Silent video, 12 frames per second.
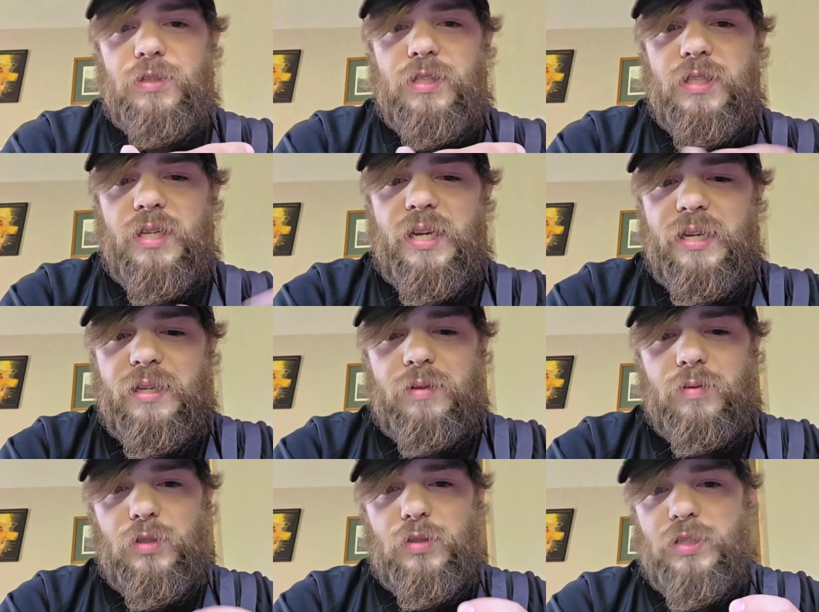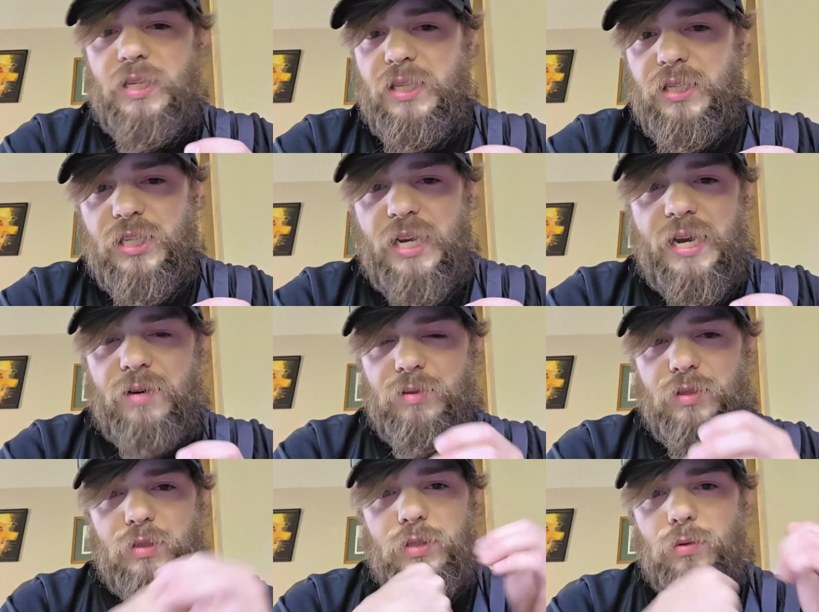tonight, which is in the chat,
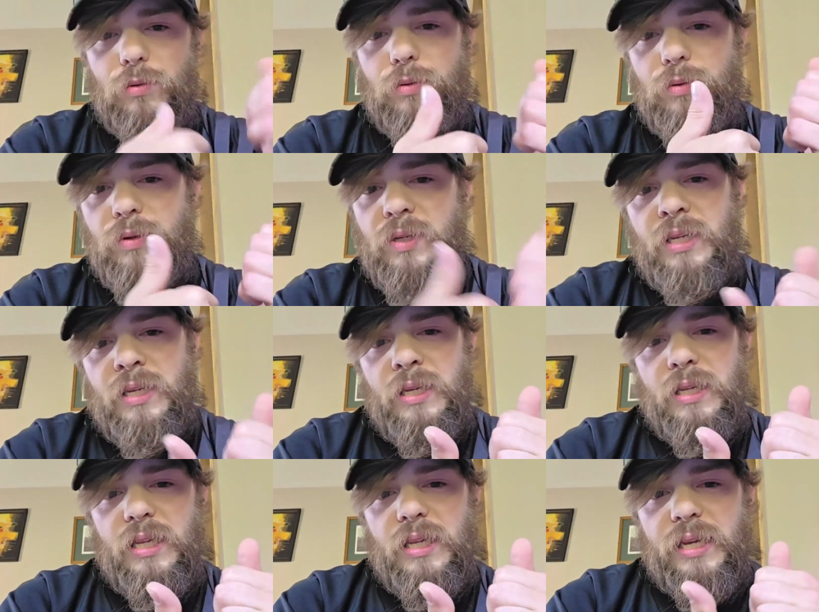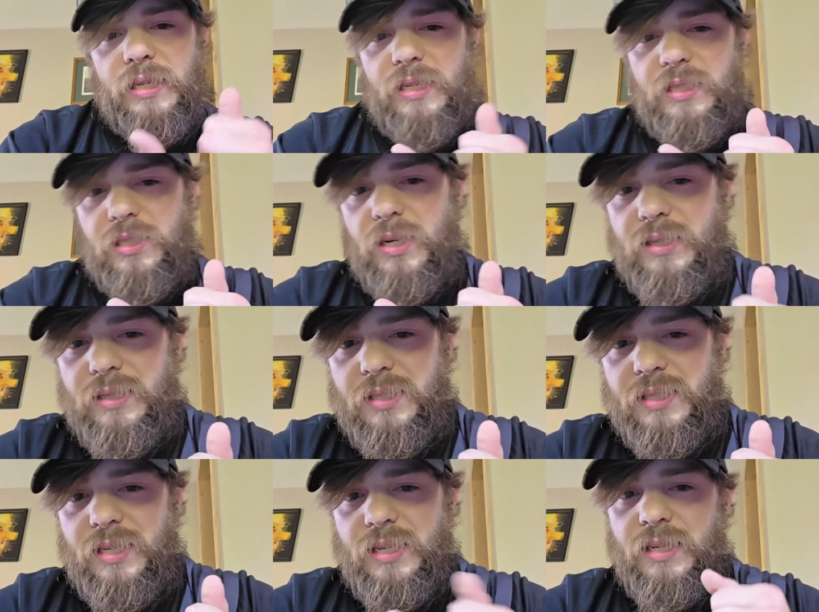which is cool. Like, that's great to
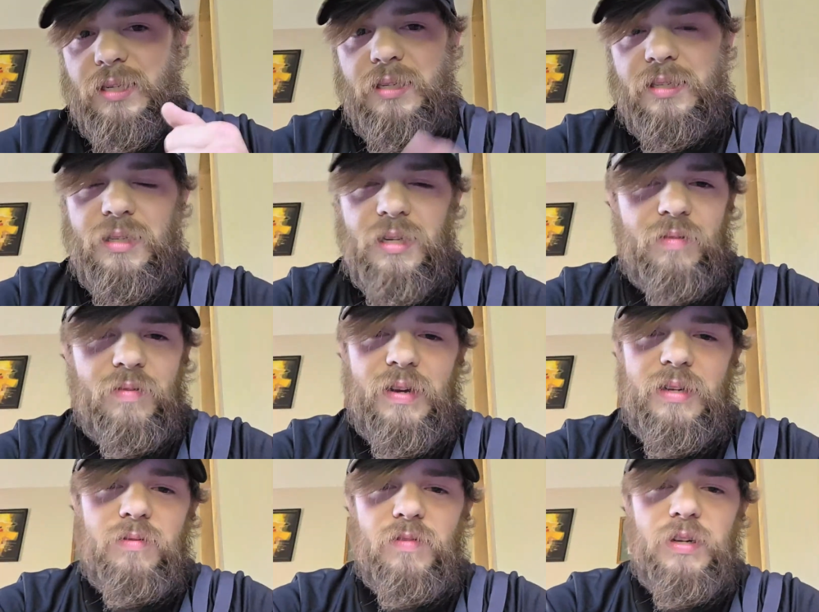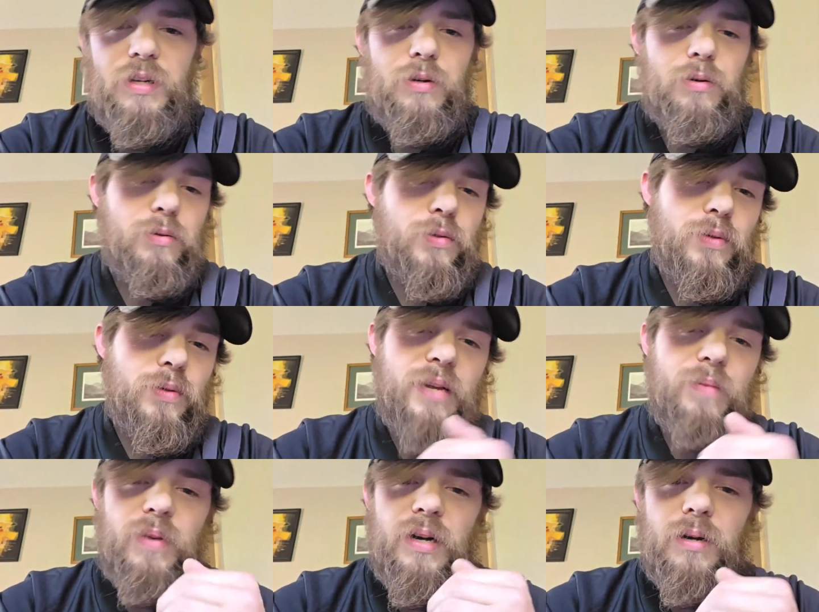see. I've had videos with
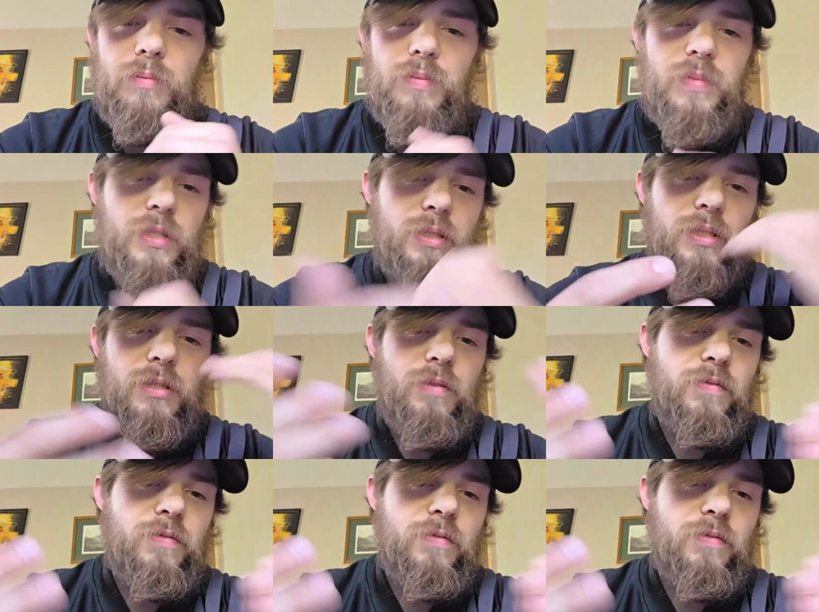hate bombs and stuff